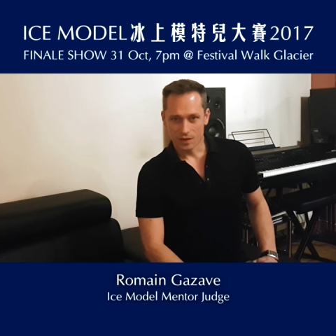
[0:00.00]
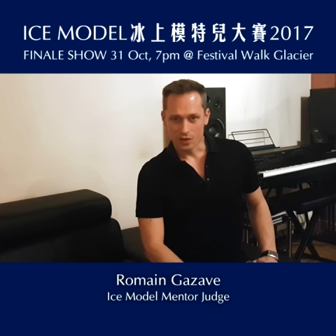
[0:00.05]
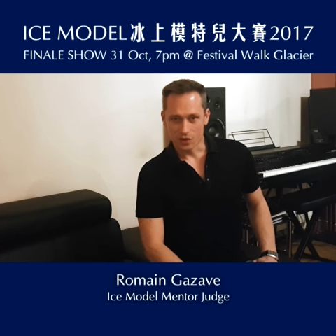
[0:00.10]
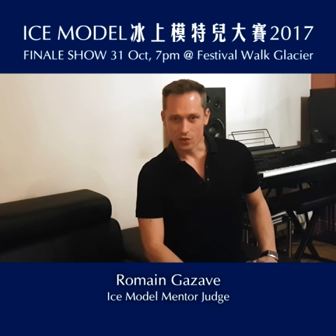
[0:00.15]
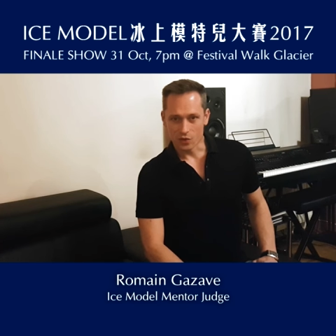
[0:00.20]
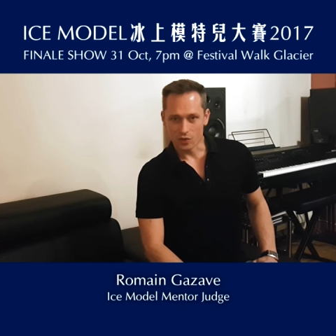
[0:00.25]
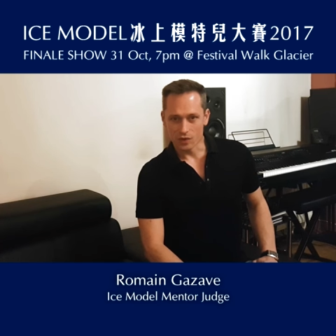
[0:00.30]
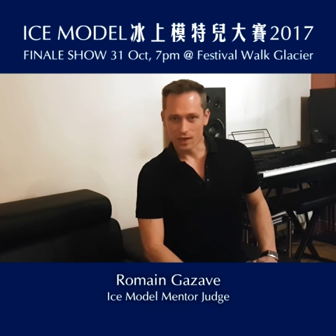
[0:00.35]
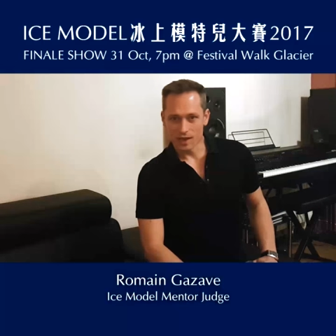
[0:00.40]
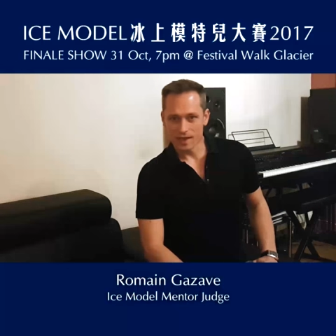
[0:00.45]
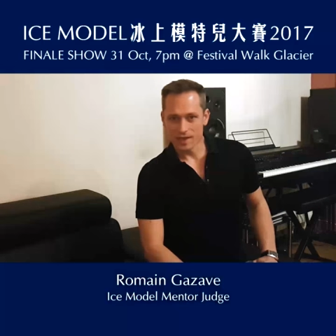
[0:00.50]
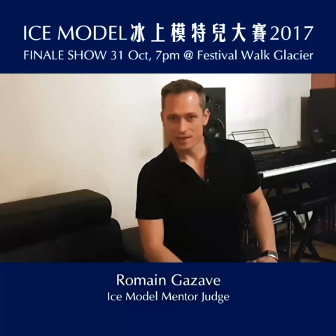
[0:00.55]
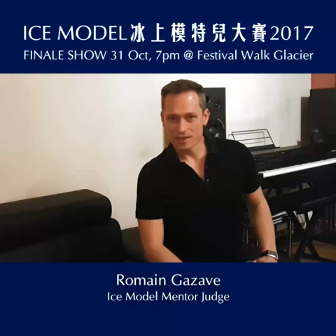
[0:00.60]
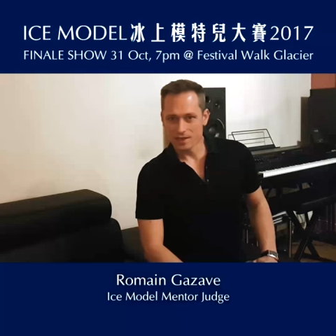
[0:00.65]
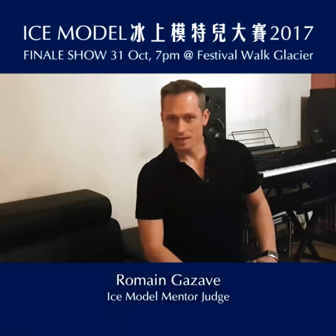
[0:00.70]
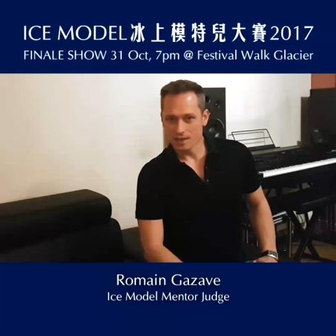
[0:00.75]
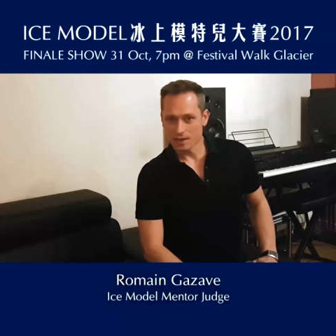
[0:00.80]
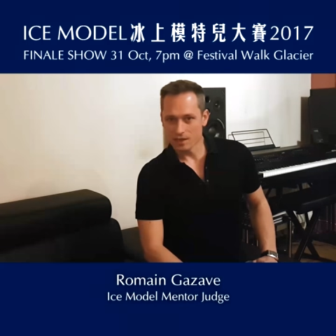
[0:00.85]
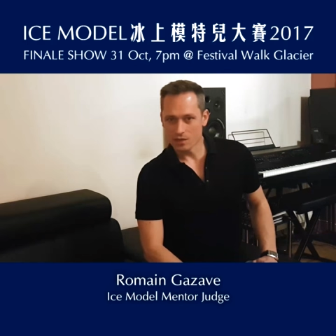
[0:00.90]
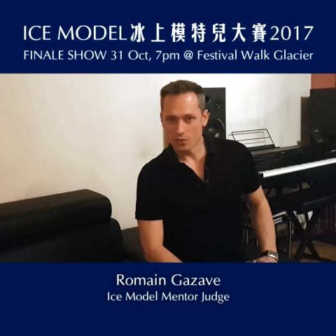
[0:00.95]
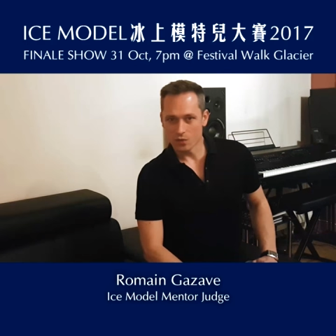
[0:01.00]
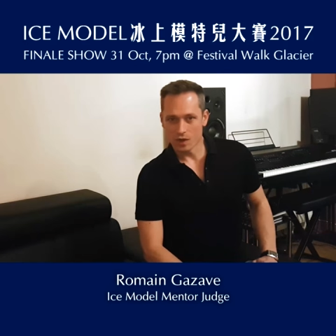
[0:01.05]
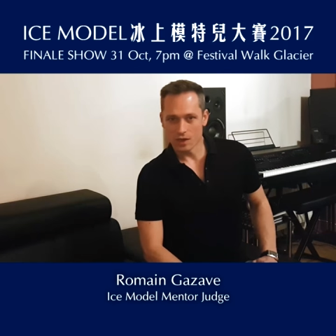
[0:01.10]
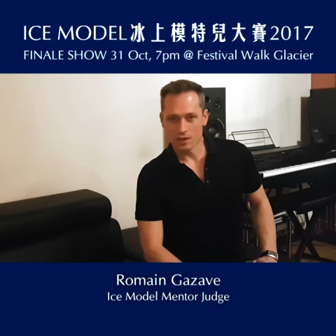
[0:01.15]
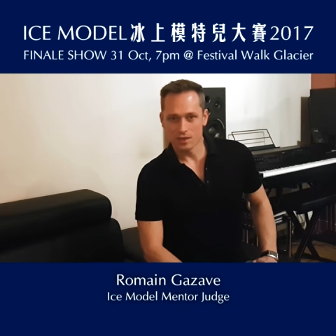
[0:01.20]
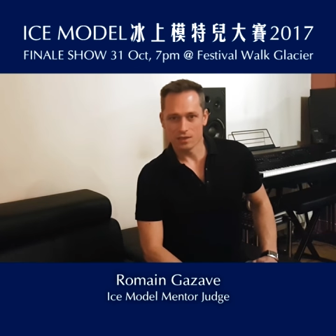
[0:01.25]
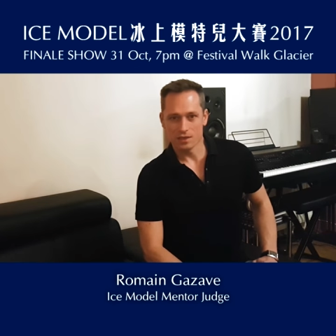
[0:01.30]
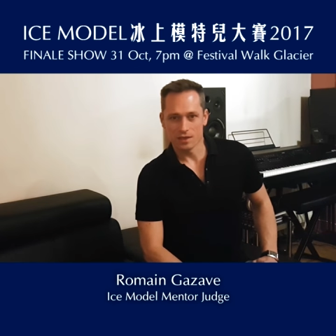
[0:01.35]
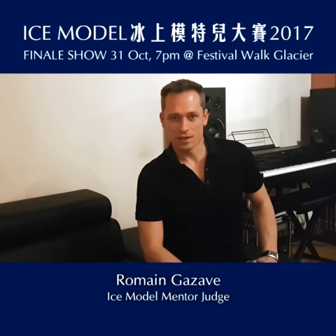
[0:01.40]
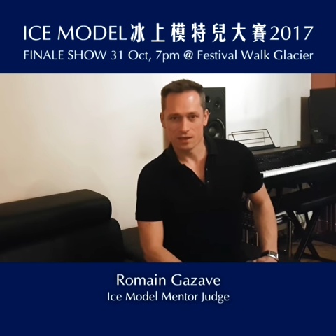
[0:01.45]
Don't let
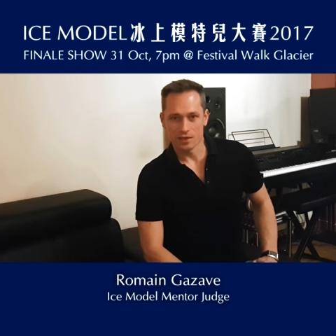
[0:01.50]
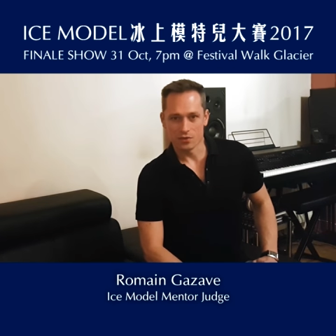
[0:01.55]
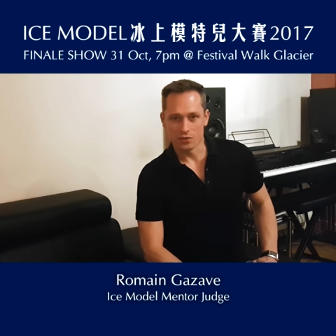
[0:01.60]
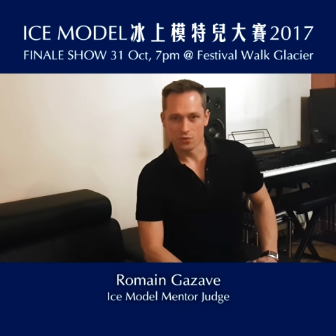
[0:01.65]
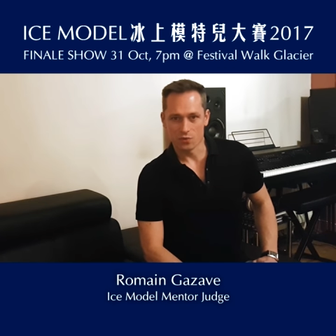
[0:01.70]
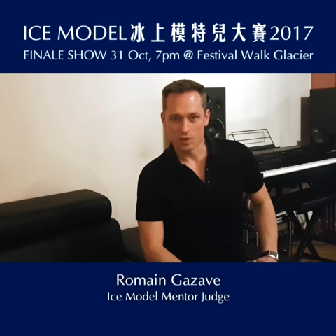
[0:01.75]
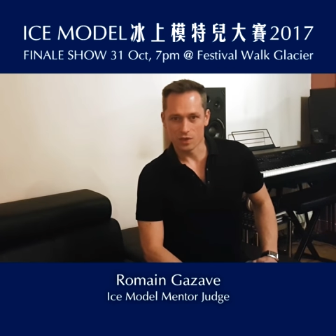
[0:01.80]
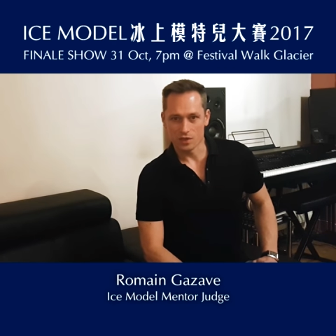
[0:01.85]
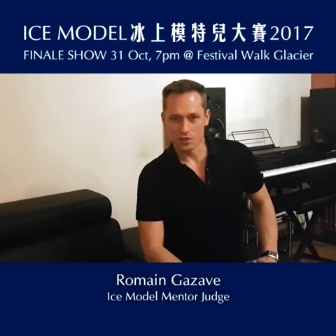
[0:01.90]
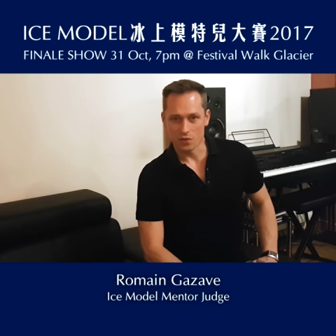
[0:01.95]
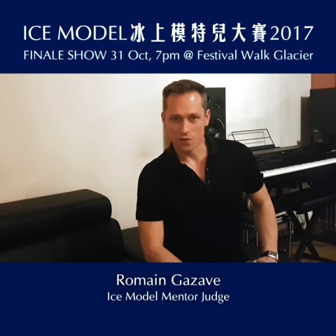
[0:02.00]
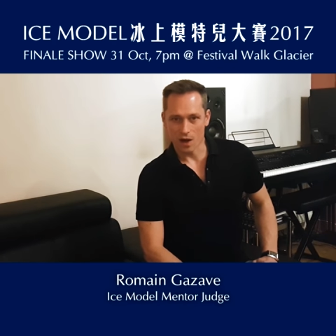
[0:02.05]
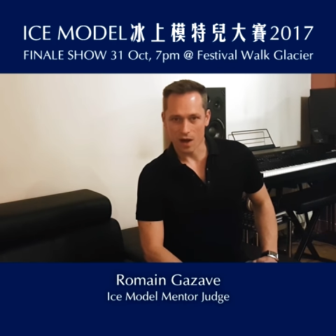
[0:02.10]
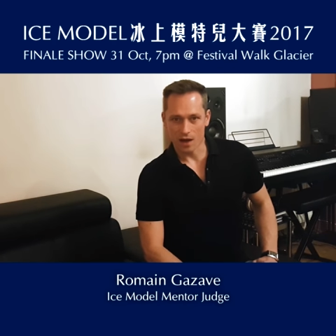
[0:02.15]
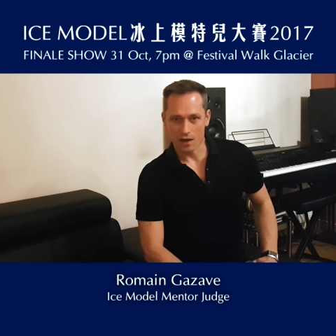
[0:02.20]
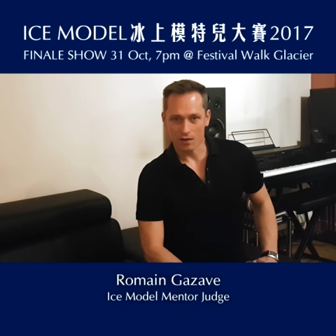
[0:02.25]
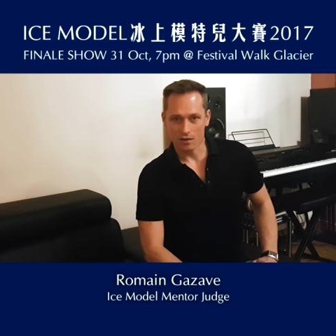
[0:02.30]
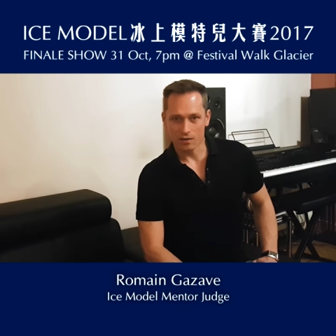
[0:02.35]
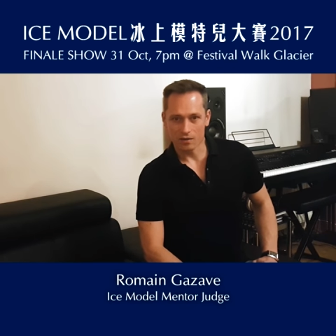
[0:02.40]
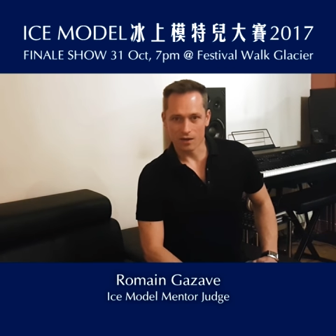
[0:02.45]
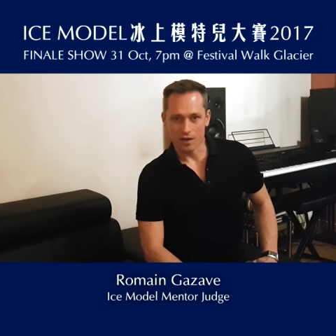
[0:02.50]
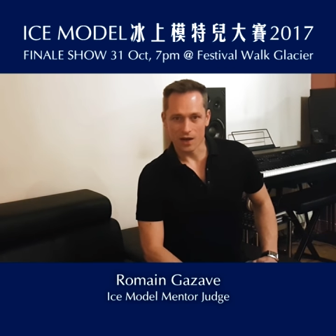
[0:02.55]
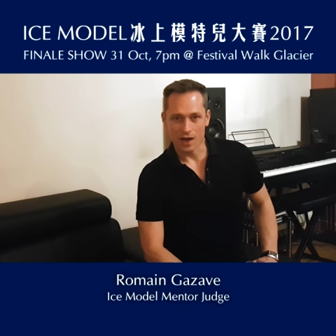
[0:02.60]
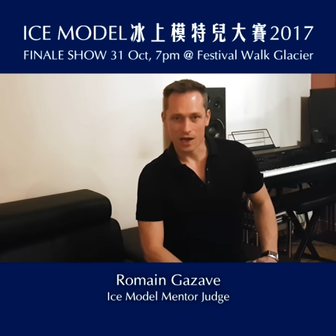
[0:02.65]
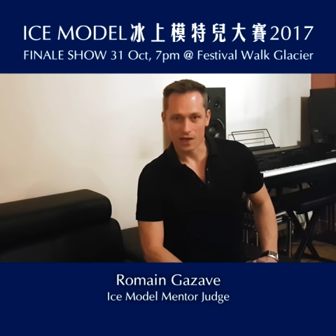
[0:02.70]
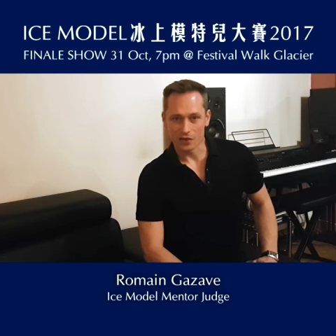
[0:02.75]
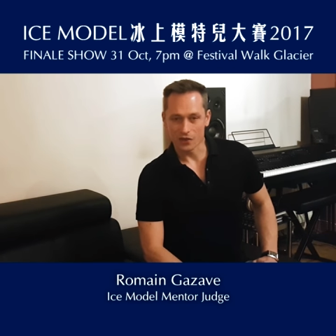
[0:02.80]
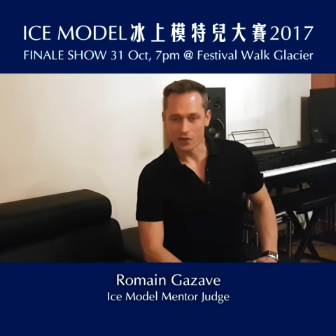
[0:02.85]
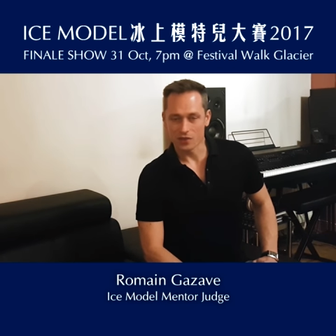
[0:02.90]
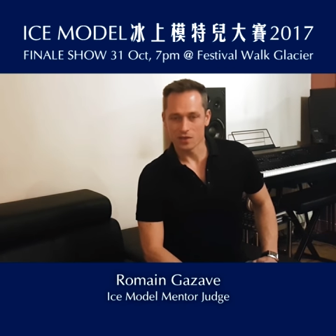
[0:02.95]
anyone tell you what you are
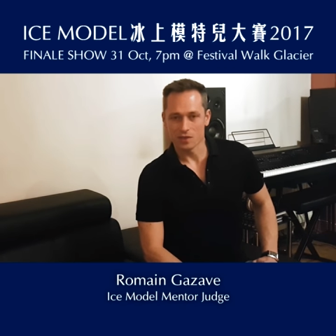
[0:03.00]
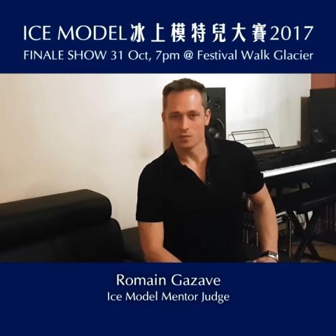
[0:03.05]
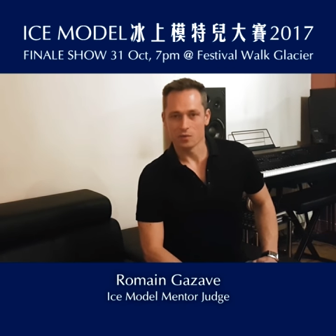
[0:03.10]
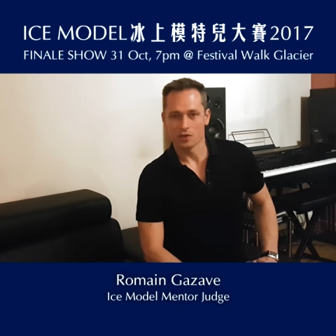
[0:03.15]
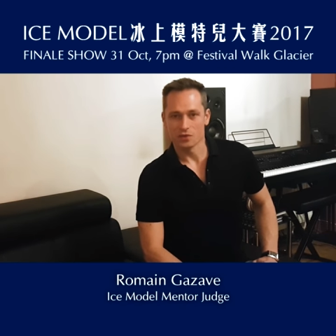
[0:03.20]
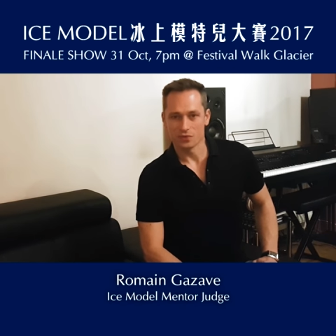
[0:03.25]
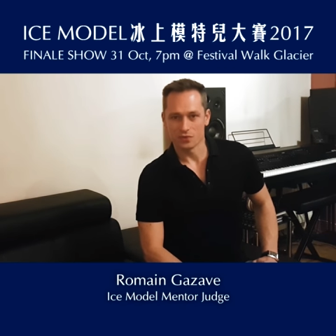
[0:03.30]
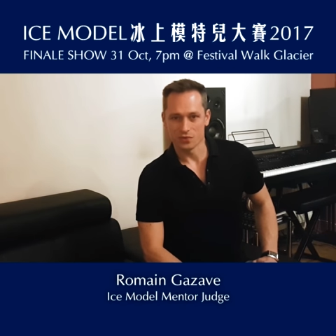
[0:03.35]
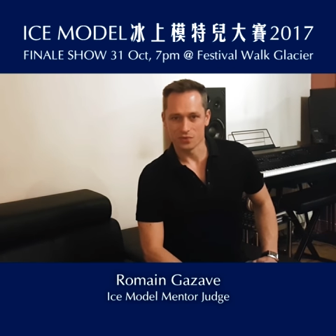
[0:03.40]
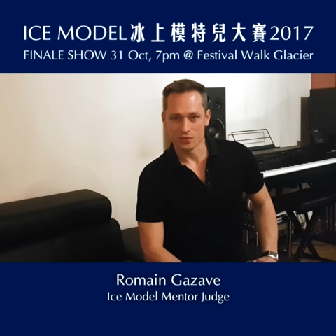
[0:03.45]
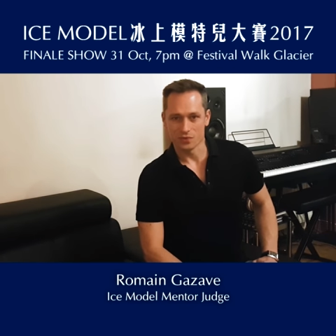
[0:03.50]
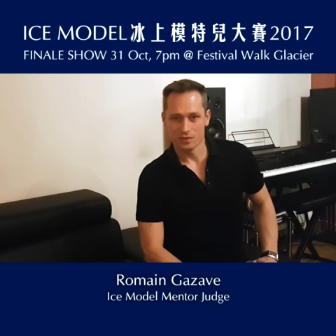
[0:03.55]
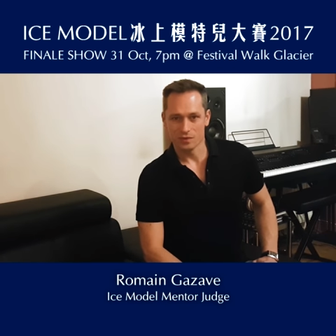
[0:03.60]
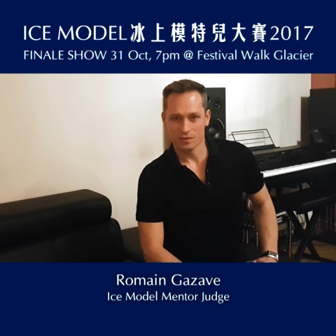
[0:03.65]
not able to do.